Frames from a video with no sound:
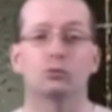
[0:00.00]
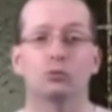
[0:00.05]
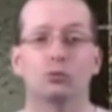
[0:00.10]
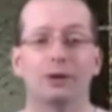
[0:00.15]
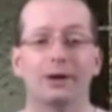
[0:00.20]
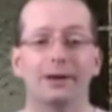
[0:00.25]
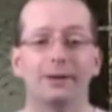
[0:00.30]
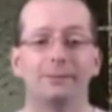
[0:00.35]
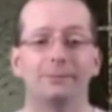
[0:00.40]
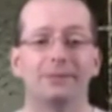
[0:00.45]

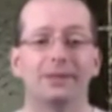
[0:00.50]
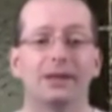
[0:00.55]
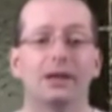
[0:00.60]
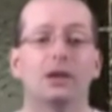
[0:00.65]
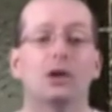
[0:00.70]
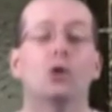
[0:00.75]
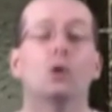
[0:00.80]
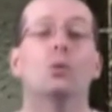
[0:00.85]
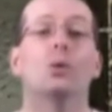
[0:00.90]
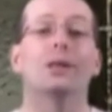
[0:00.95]
right?
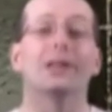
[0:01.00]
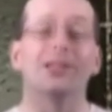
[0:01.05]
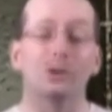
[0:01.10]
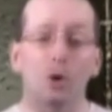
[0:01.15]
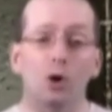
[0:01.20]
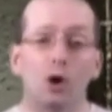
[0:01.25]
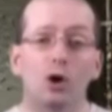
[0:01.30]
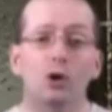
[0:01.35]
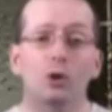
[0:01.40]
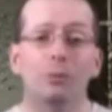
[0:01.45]
Well, in
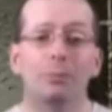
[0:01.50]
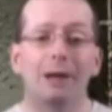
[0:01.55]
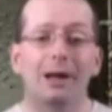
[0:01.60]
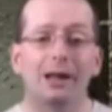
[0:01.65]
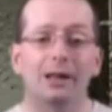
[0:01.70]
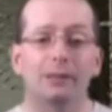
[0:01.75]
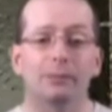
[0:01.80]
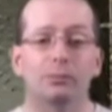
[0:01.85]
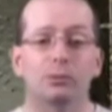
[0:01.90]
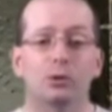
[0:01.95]

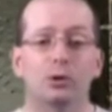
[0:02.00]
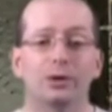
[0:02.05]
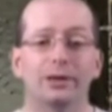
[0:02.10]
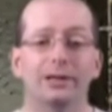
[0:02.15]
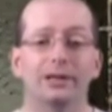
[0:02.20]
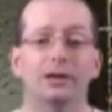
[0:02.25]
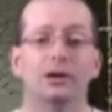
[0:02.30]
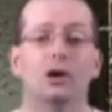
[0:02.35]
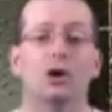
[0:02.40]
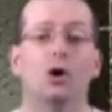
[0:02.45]

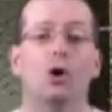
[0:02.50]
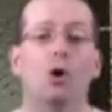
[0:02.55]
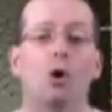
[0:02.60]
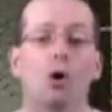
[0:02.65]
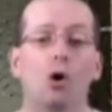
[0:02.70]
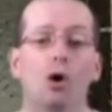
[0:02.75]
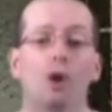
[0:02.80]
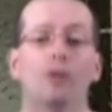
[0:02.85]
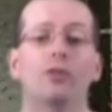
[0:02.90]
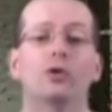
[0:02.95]
autopolyploidy,
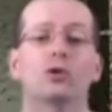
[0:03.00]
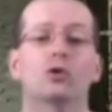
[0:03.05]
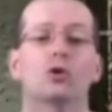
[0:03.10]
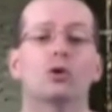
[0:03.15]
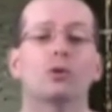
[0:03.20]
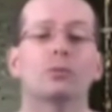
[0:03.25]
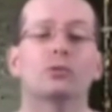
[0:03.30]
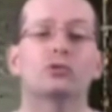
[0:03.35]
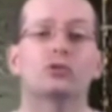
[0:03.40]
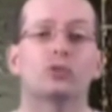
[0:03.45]
all the
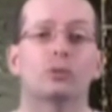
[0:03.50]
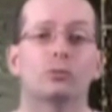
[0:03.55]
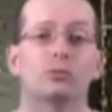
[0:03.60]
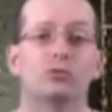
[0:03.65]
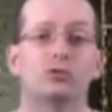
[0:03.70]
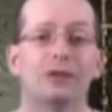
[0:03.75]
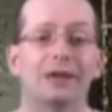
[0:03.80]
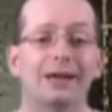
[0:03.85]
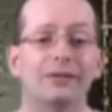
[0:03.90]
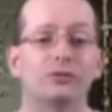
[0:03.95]
chromosome
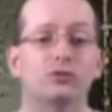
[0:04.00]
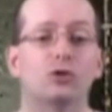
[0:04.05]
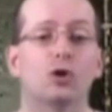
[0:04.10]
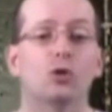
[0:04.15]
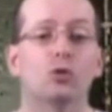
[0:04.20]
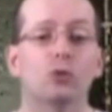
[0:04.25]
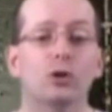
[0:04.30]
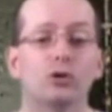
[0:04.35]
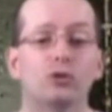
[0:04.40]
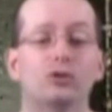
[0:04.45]
sets
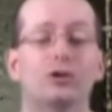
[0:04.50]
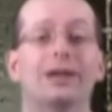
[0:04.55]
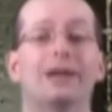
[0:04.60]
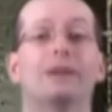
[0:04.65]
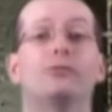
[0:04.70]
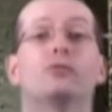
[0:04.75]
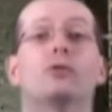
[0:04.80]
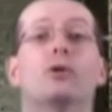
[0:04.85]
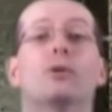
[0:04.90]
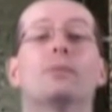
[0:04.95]

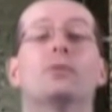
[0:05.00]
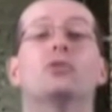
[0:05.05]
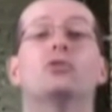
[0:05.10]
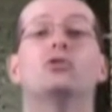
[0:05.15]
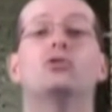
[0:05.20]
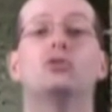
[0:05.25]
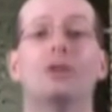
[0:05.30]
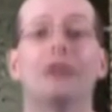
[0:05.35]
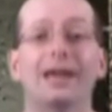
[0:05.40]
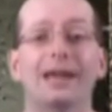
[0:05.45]
originate from the
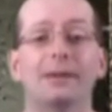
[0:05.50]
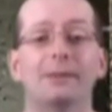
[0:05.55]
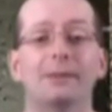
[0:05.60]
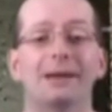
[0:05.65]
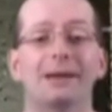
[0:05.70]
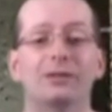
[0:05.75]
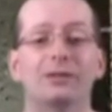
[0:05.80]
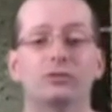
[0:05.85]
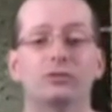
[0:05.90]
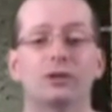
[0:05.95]
same
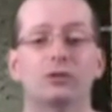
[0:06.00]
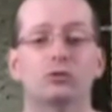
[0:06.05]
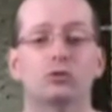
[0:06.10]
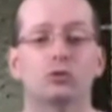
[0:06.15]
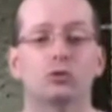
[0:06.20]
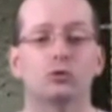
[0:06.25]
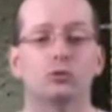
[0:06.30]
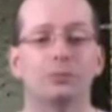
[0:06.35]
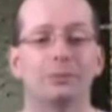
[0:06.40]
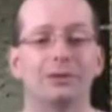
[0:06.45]

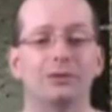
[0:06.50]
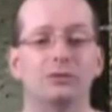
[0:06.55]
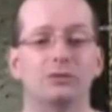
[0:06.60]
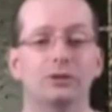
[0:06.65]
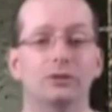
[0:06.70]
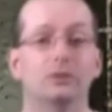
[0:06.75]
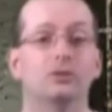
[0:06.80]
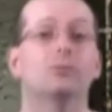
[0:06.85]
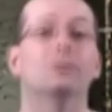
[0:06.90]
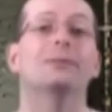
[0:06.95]
ancestral
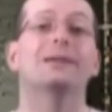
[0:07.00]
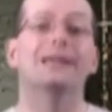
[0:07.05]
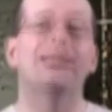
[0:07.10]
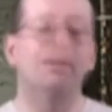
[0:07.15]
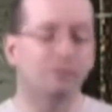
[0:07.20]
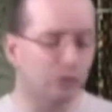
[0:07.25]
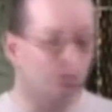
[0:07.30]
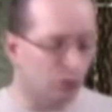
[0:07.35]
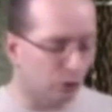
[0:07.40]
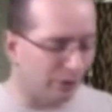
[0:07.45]
species. I'll
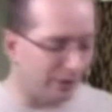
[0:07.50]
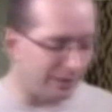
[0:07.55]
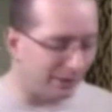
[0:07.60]
give you a great